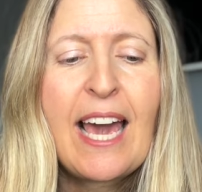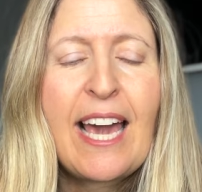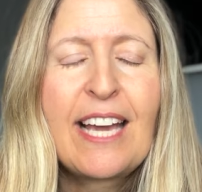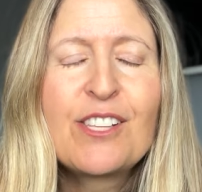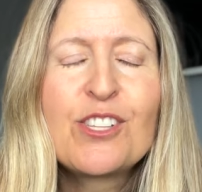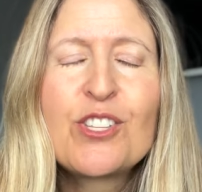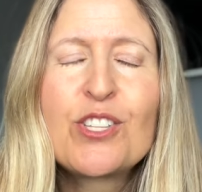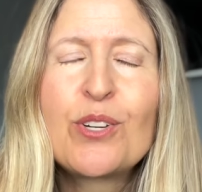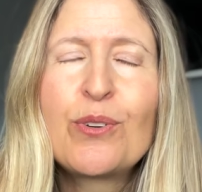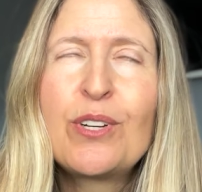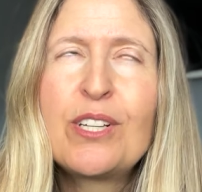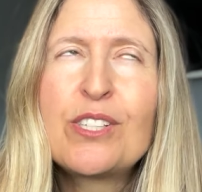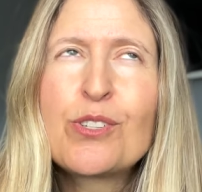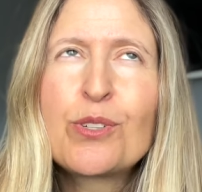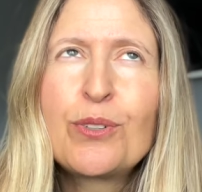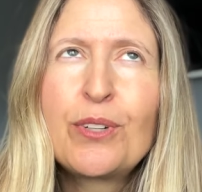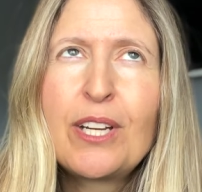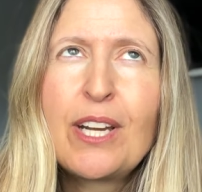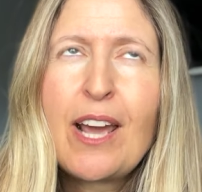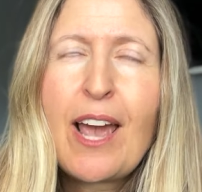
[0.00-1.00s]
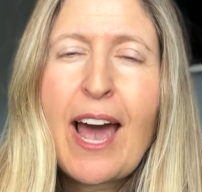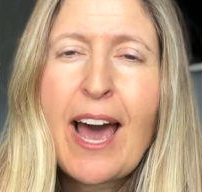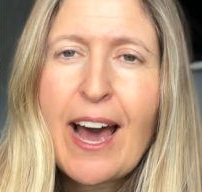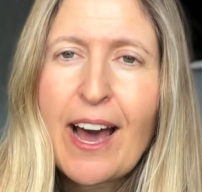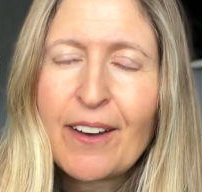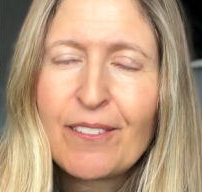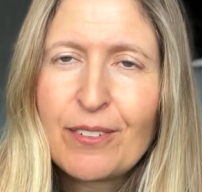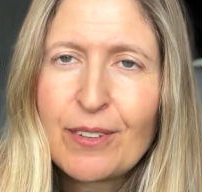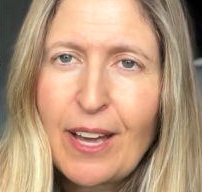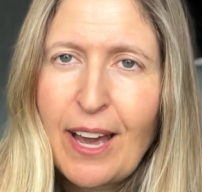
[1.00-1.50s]
And so it's going to
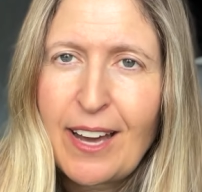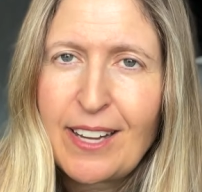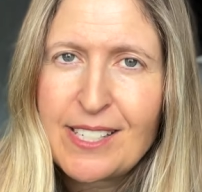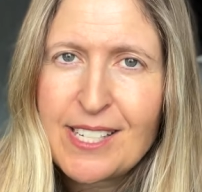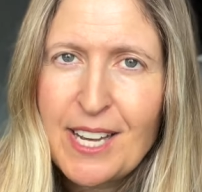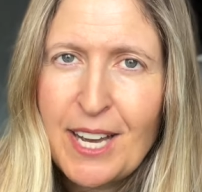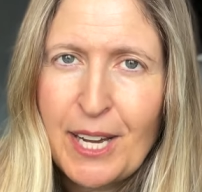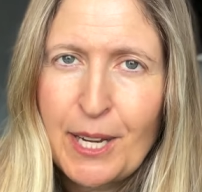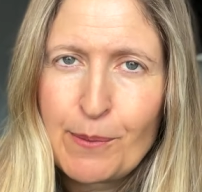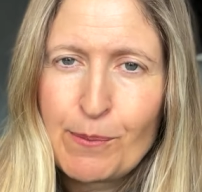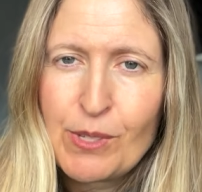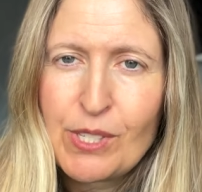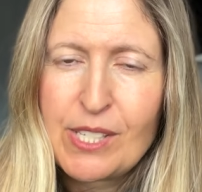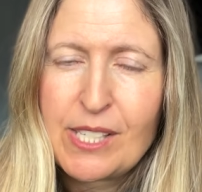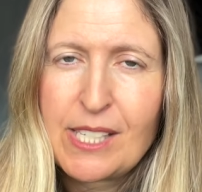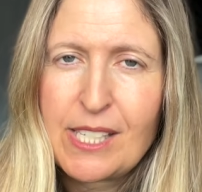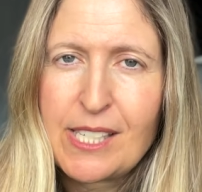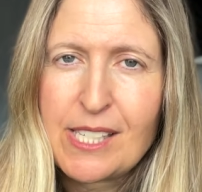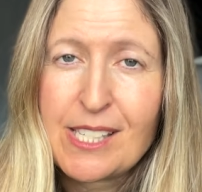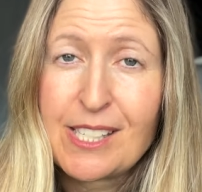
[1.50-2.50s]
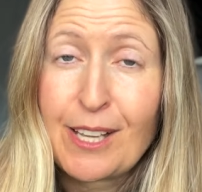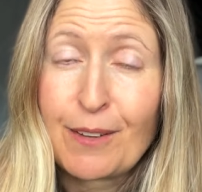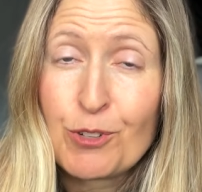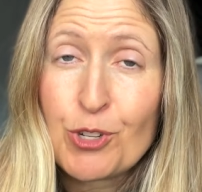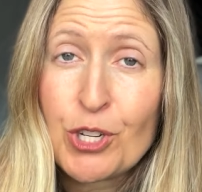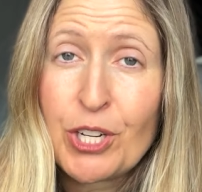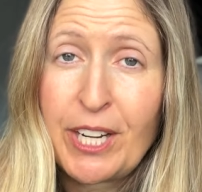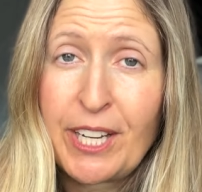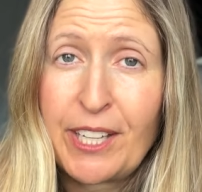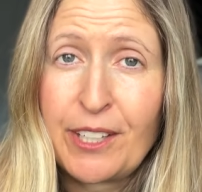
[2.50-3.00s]
have at times this love
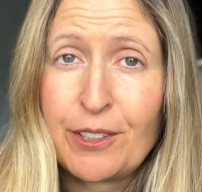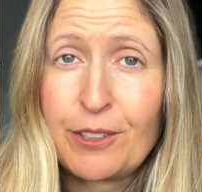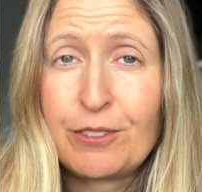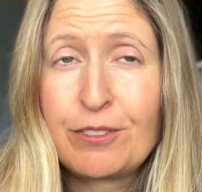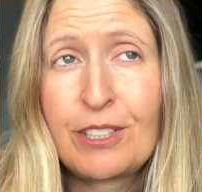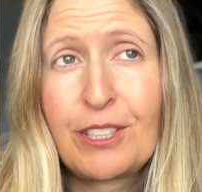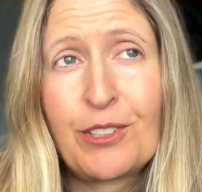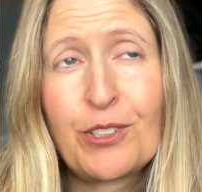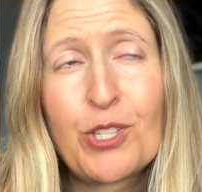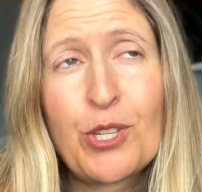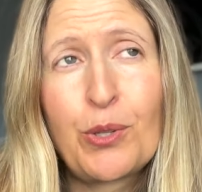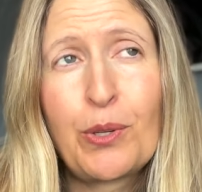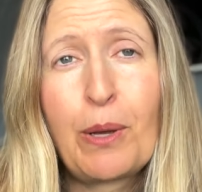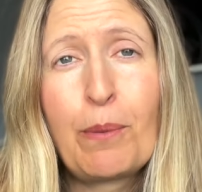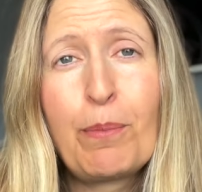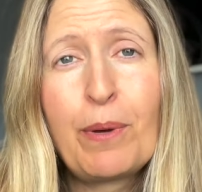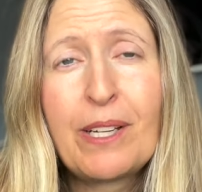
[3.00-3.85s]
triangle feel to it,